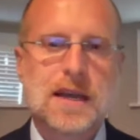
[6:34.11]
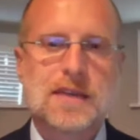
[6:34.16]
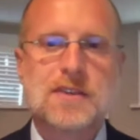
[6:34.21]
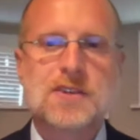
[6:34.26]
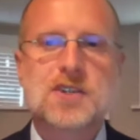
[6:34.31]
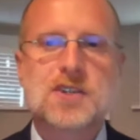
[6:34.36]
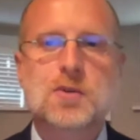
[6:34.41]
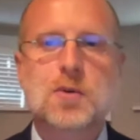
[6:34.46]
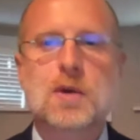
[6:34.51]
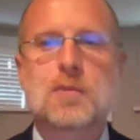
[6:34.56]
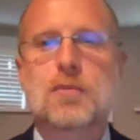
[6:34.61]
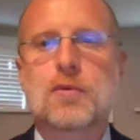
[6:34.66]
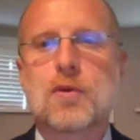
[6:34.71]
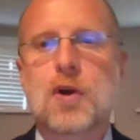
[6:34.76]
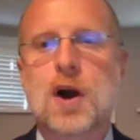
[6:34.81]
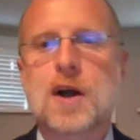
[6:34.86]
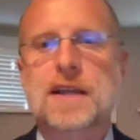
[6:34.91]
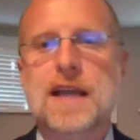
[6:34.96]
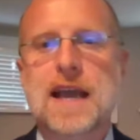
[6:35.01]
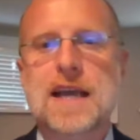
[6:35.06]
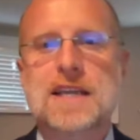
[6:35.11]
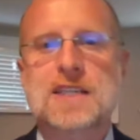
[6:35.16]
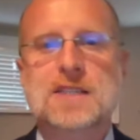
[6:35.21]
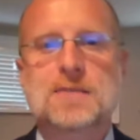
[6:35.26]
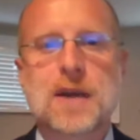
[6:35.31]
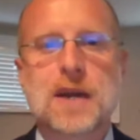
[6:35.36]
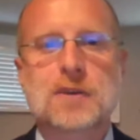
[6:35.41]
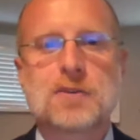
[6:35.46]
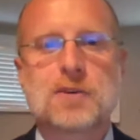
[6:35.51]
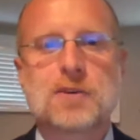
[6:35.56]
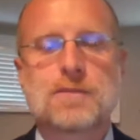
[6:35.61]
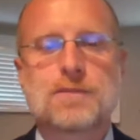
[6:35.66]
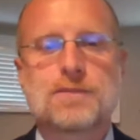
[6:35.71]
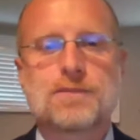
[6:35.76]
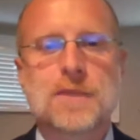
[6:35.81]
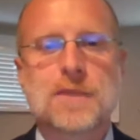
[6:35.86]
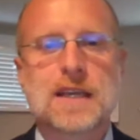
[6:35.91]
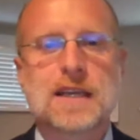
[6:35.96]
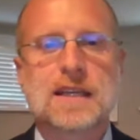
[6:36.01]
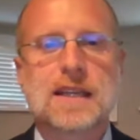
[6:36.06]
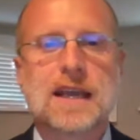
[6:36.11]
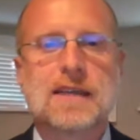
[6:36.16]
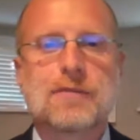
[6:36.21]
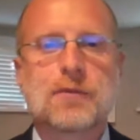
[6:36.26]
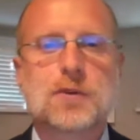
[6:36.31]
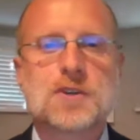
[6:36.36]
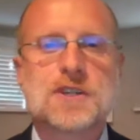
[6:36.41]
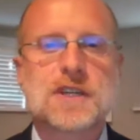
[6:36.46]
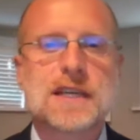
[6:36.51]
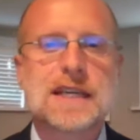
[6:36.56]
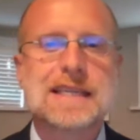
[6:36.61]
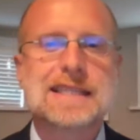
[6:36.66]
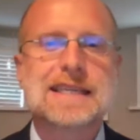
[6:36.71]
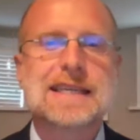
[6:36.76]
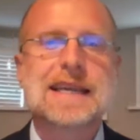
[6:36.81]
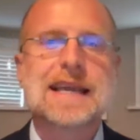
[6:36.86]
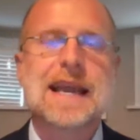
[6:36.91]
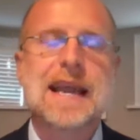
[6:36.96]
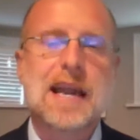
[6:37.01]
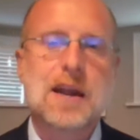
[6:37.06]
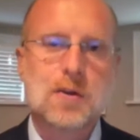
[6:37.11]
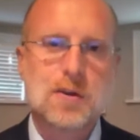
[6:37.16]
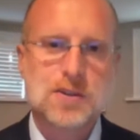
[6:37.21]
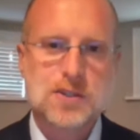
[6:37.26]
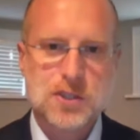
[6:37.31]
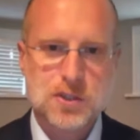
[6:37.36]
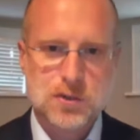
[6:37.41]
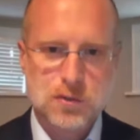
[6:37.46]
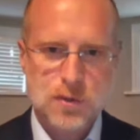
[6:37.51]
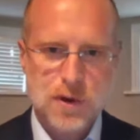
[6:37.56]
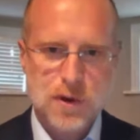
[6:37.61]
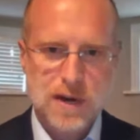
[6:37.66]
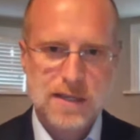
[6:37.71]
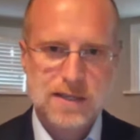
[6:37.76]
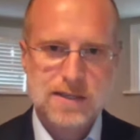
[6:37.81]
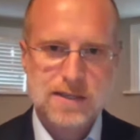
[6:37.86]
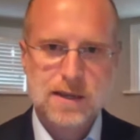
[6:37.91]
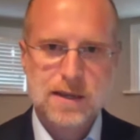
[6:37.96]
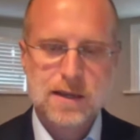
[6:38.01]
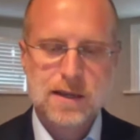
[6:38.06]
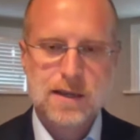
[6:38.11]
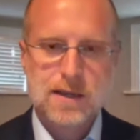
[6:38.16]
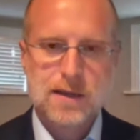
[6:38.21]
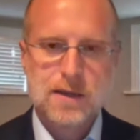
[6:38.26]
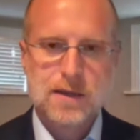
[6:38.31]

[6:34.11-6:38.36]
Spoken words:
And this is where broadcast spectrum can leverage its inherent strengths.